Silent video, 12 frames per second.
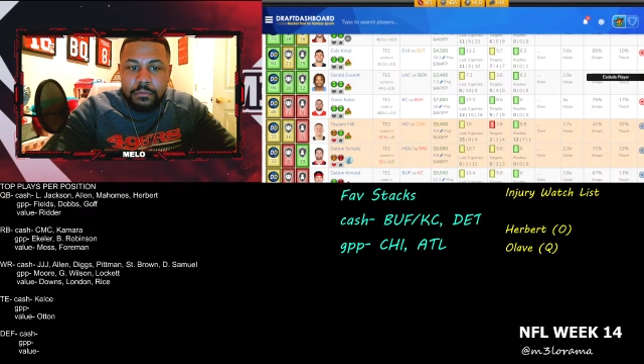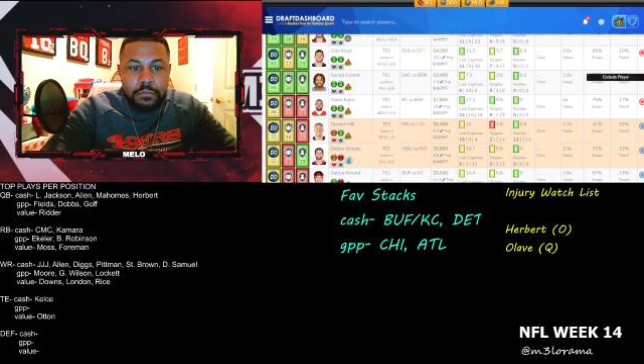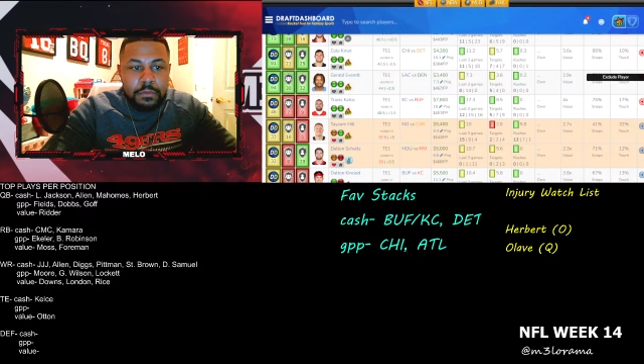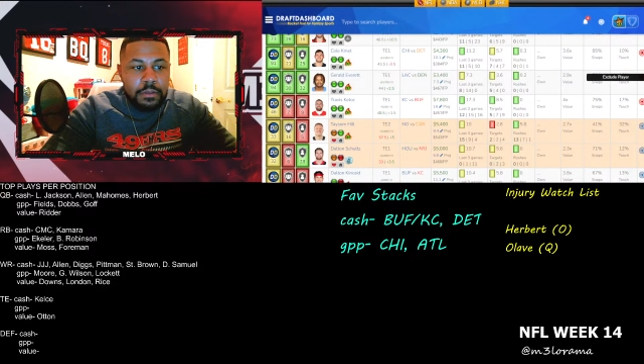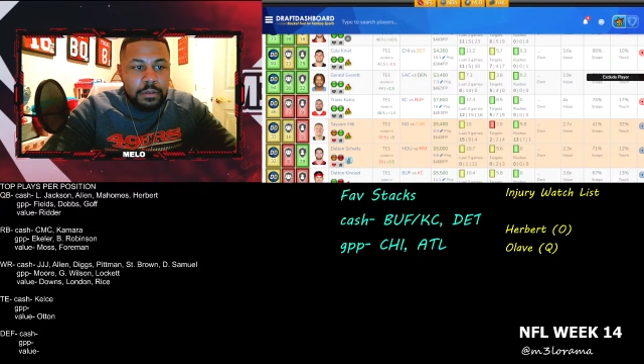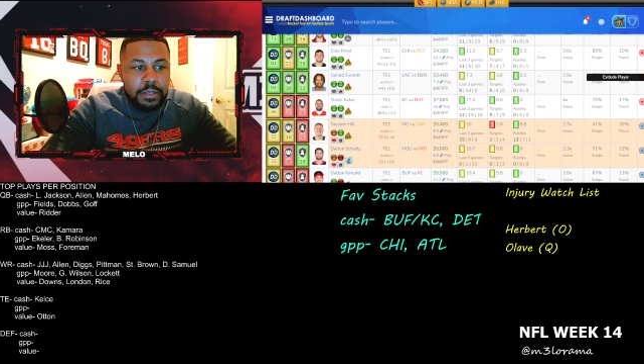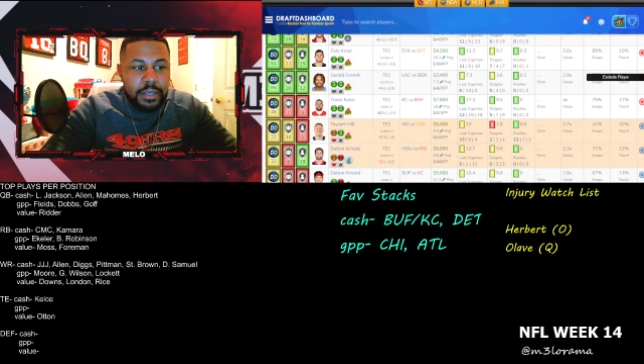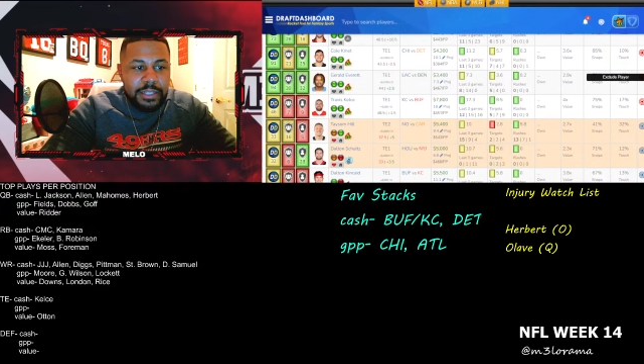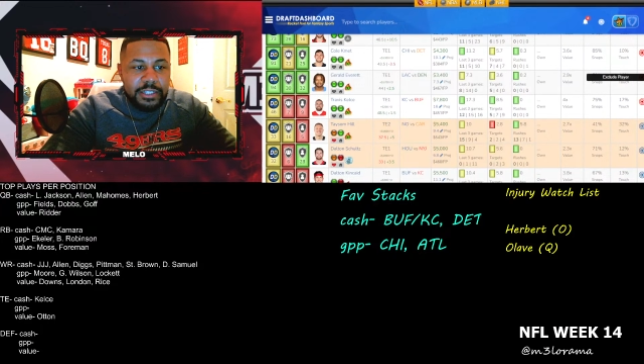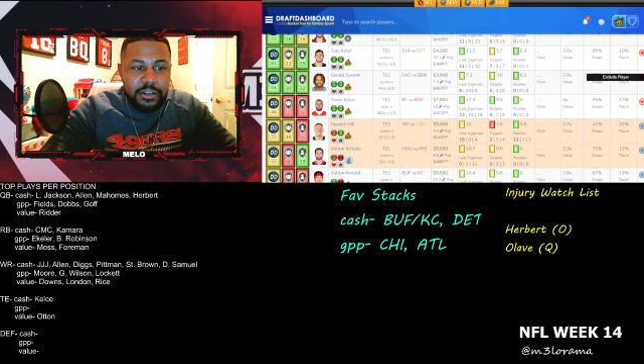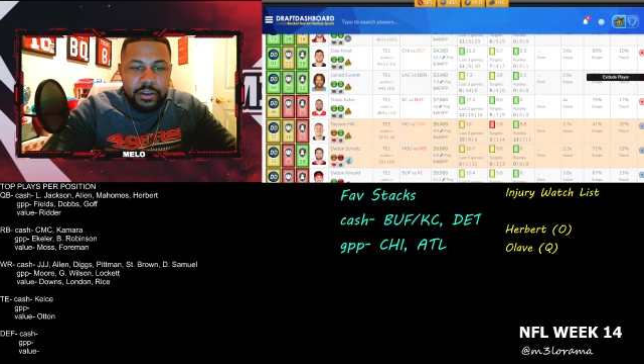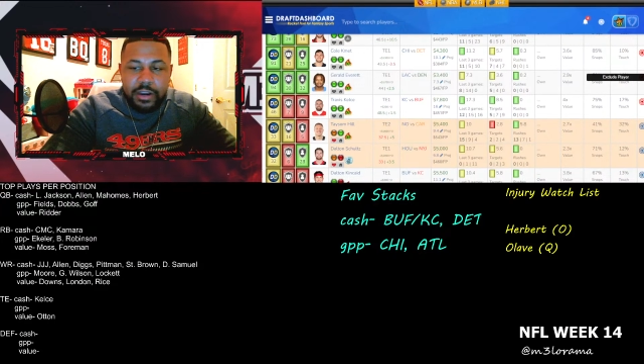Yeah, I think
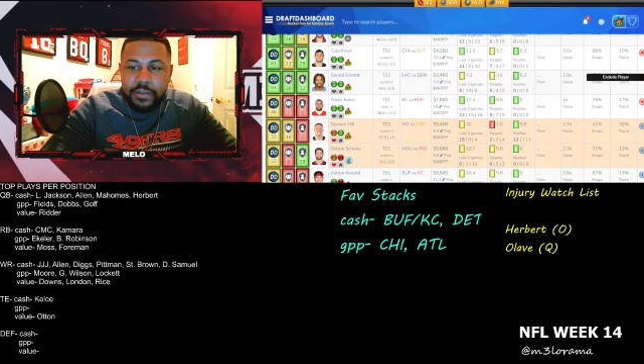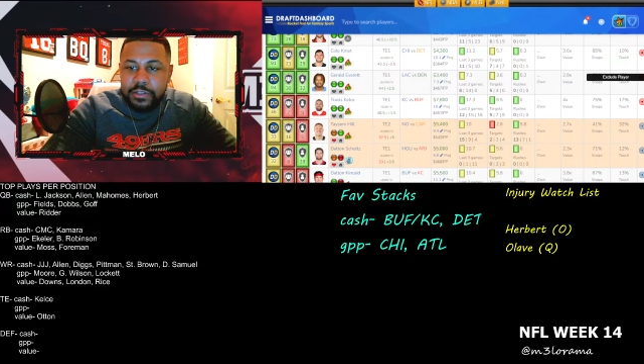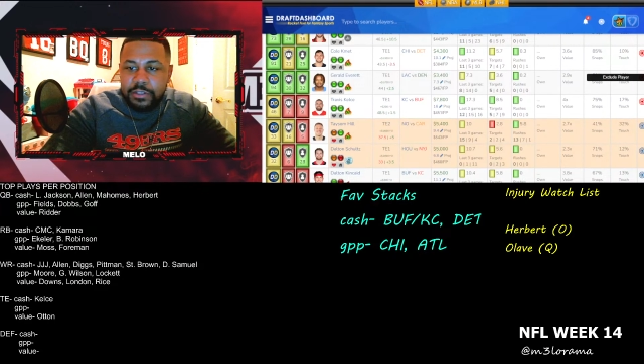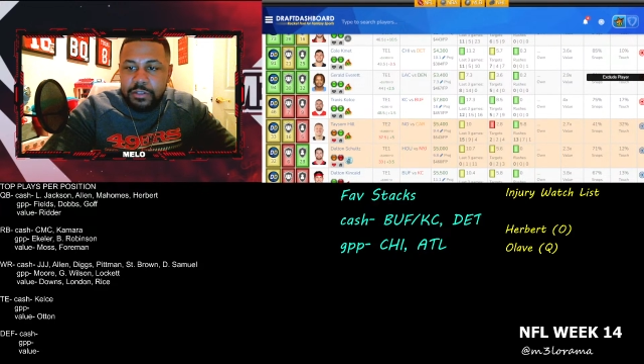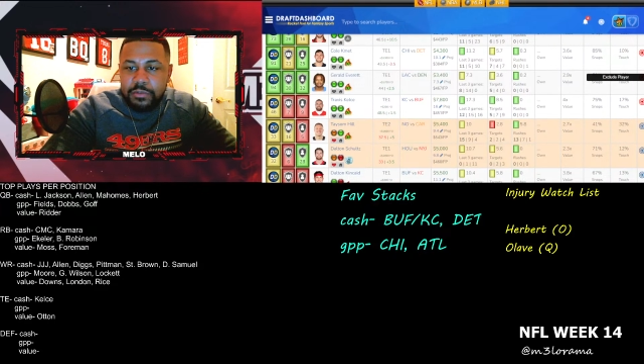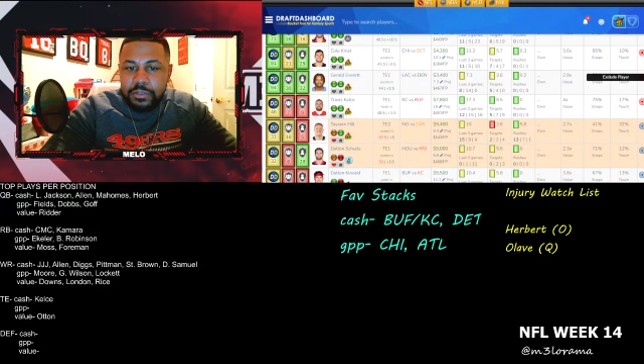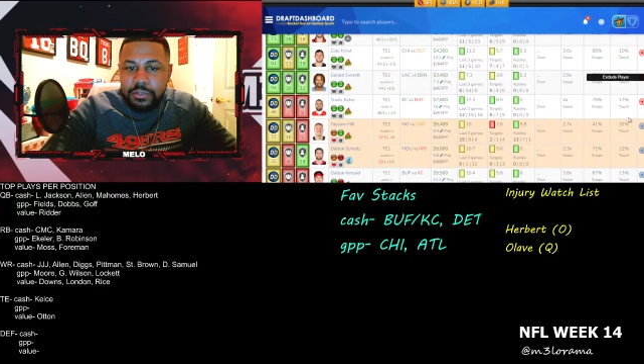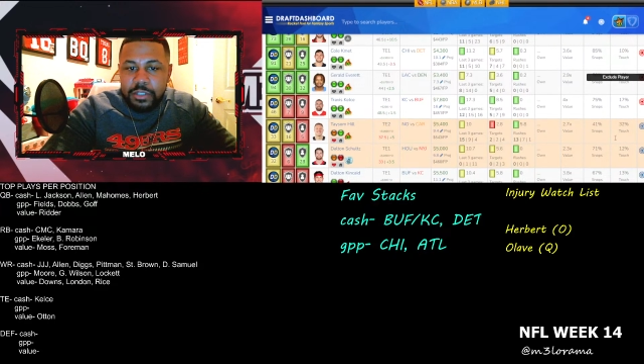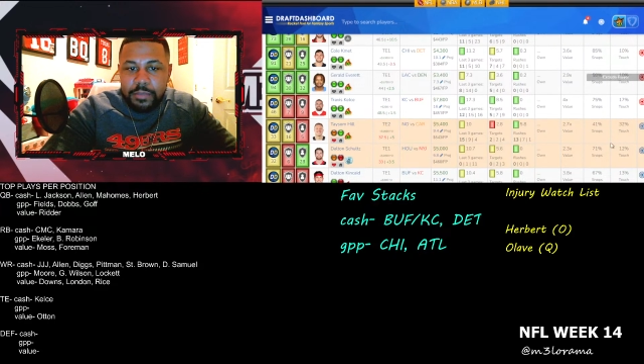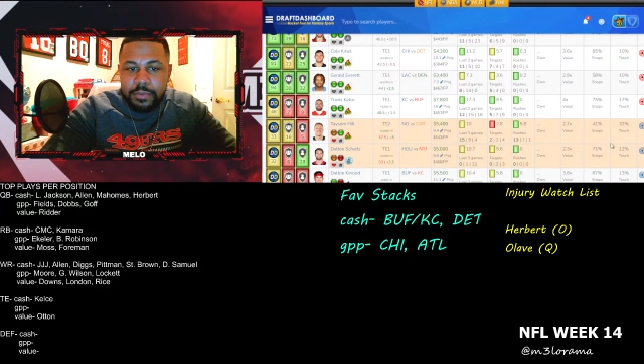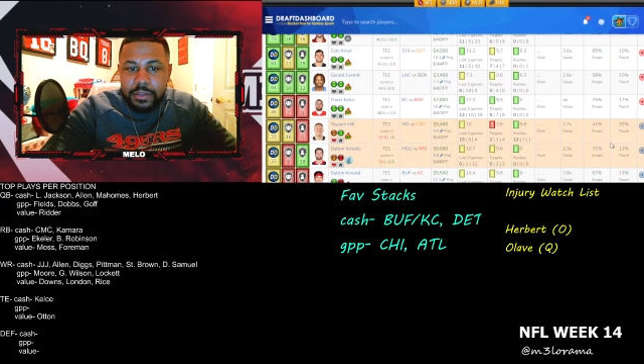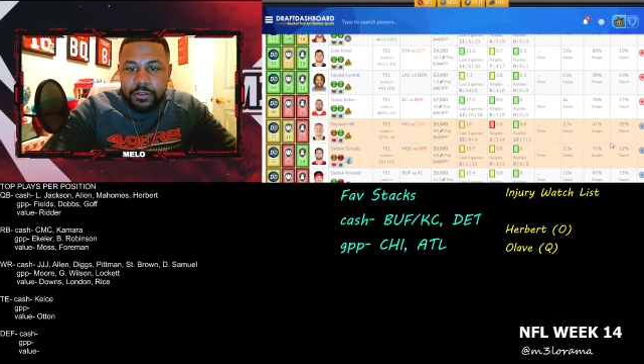Gerald Everett's too cheap at
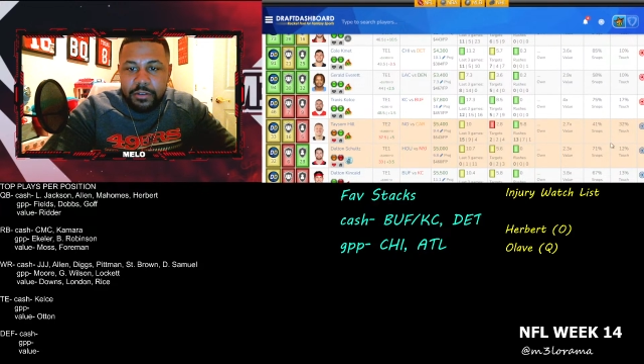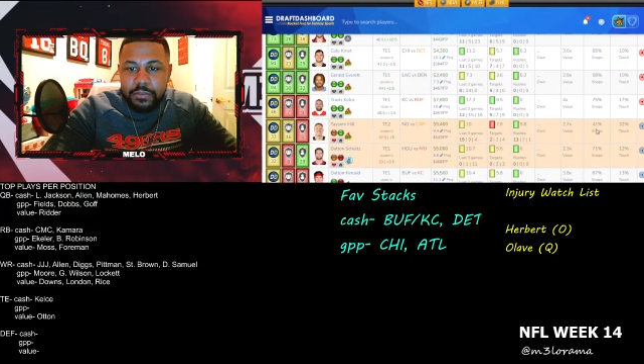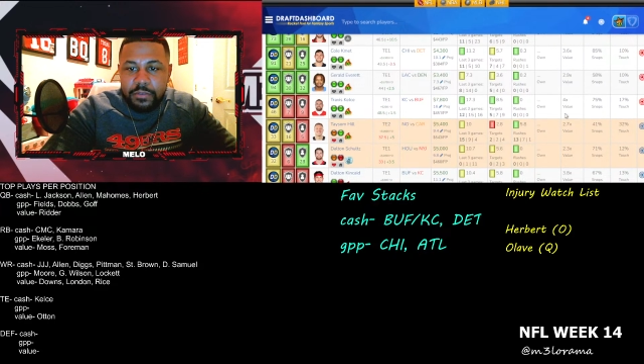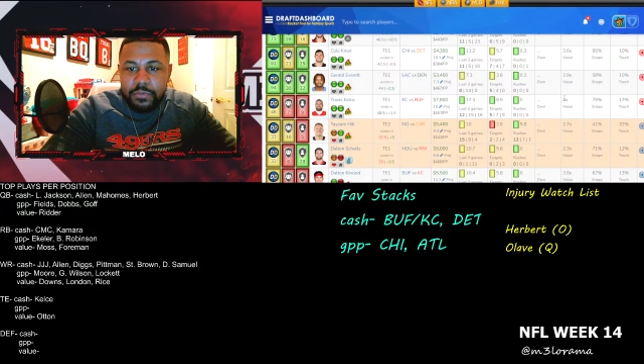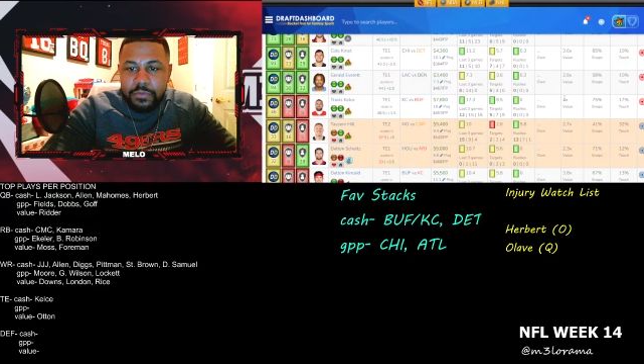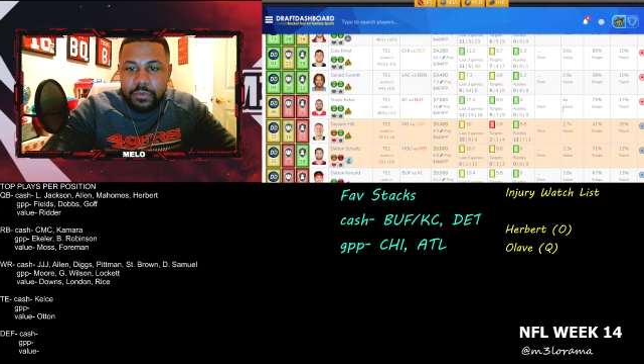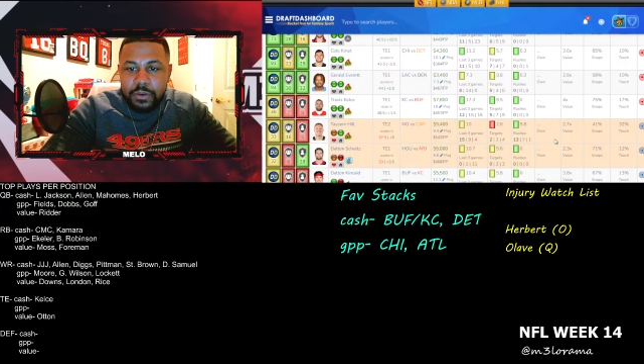3,400.